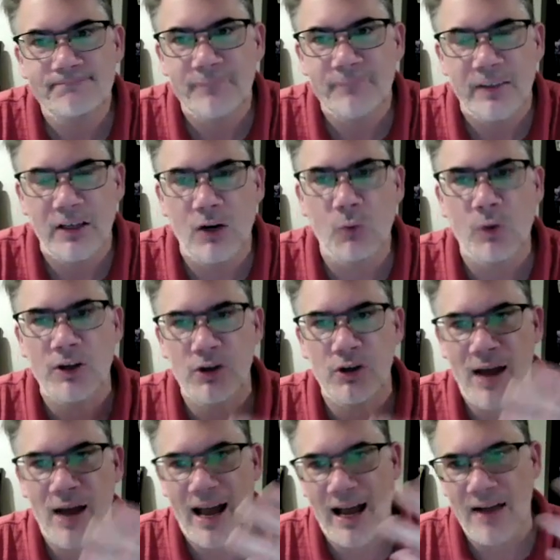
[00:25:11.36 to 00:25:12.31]
you know, when you
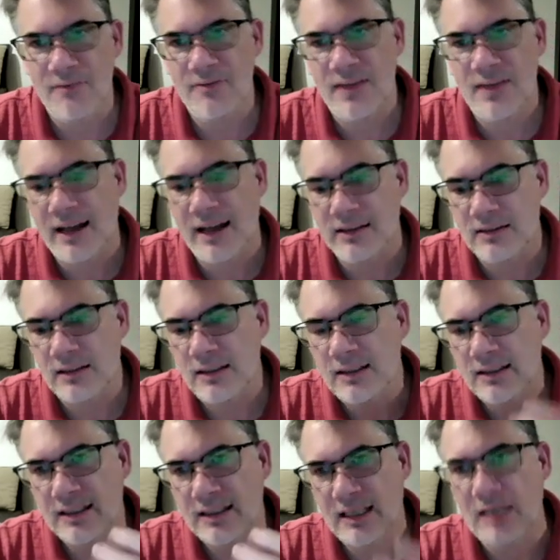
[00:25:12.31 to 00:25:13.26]
have that
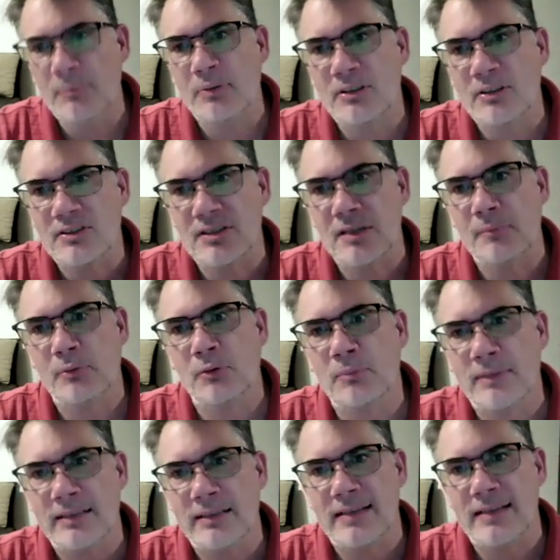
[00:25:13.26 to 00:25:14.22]
keep it simple
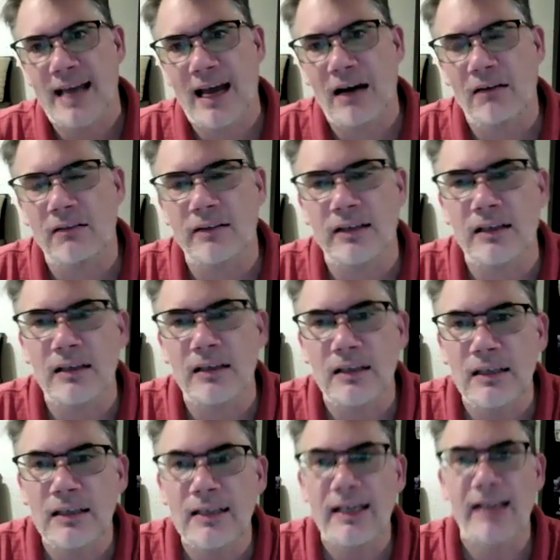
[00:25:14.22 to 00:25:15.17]
mentality,
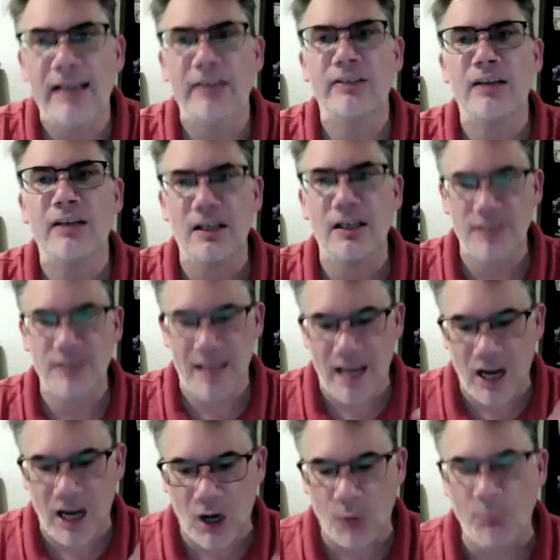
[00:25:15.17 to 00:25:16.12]
it does
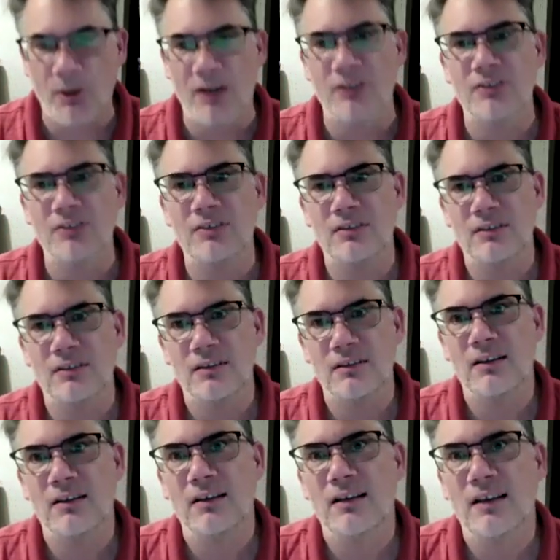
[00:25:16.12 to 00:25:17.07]
help us,
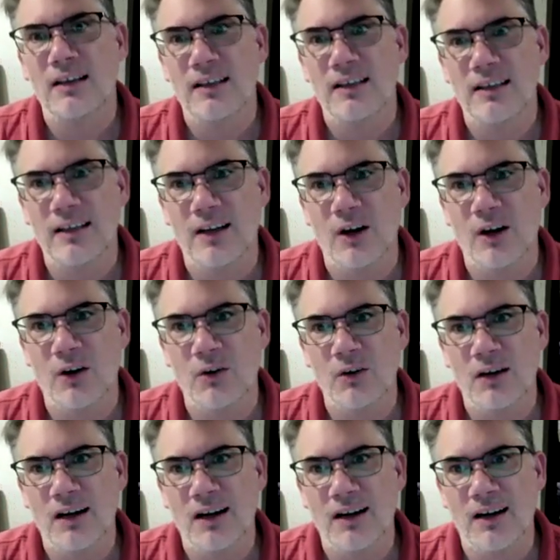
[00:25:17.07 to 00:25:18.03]
you know,
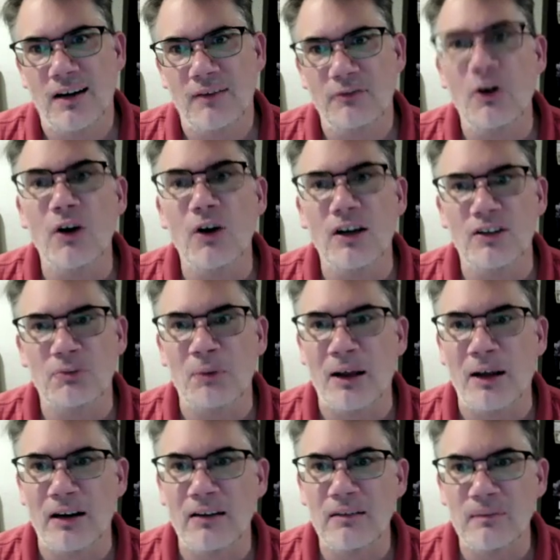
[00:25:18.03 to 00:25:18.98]
uh, focus
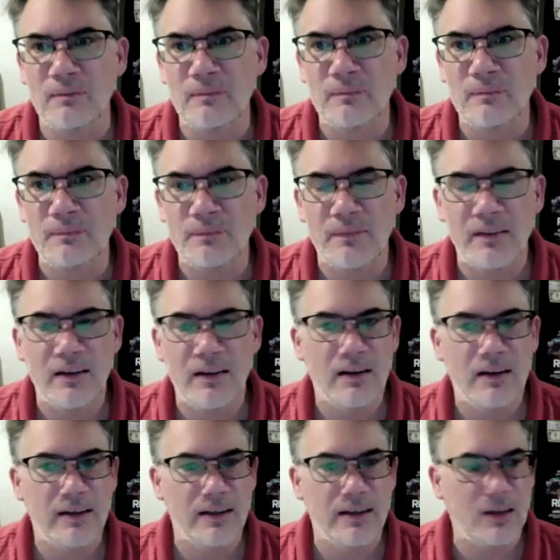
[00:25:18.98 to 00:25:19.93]
better.
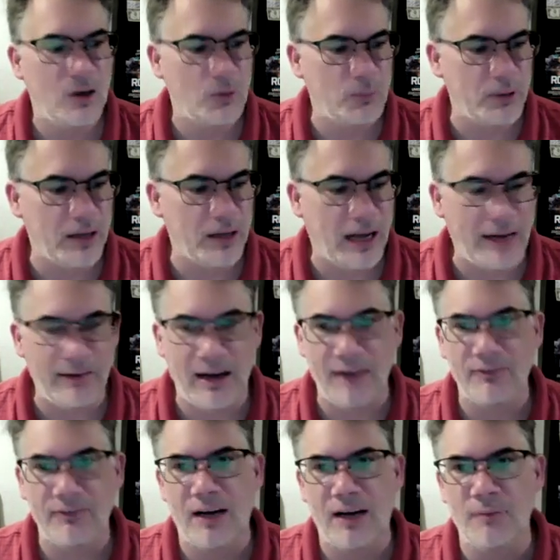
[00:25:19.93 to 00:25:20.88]
You know, but I,
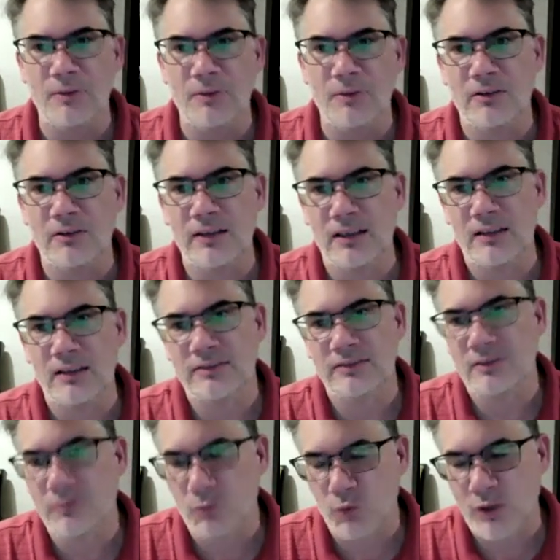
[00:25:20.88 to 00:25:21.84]
I've come to the real,
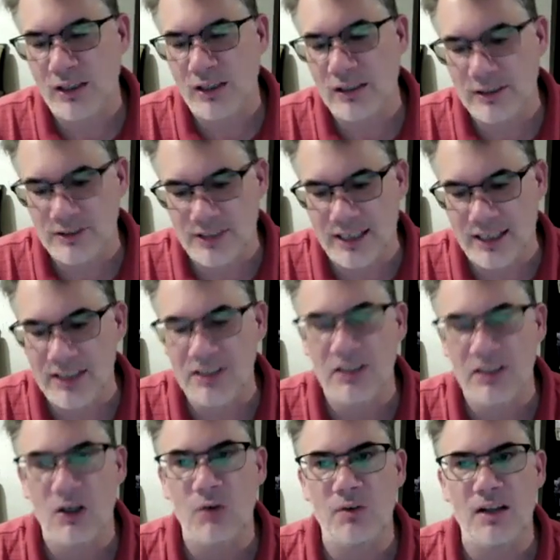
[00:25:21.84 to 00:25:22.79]
realization
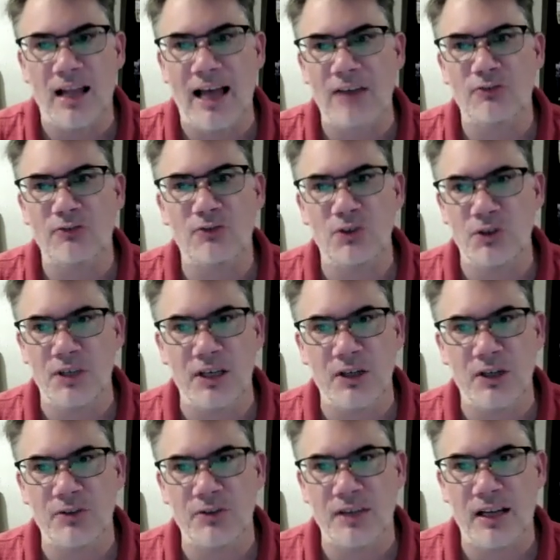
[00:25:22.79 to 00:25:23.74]
over the last few
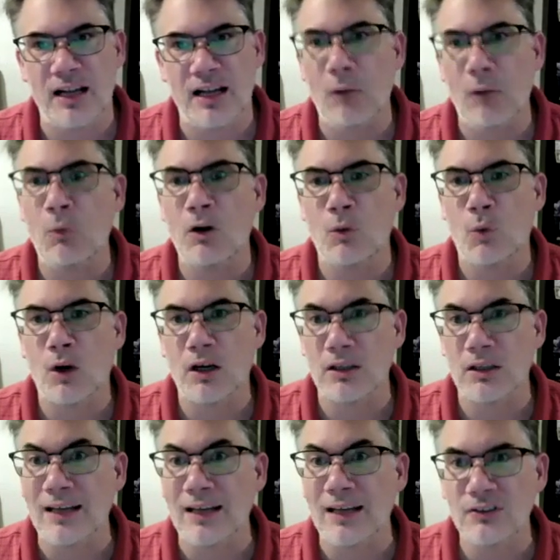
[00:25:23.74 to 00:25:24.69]
years that I want to work
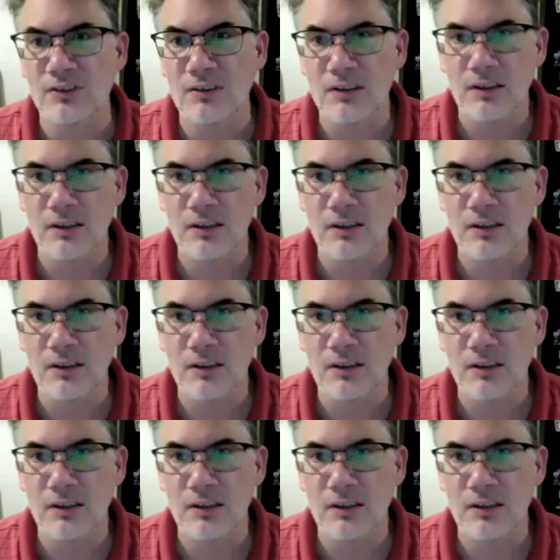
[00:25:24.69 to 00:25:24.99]
less.